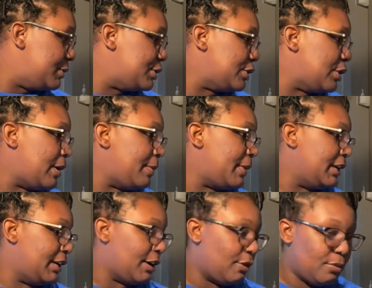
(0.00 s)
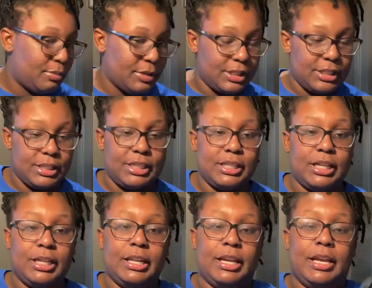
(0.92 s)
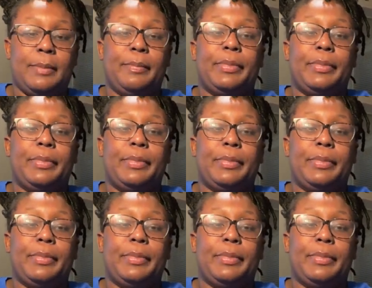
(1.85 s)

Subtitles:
so I might not open it to Sunday.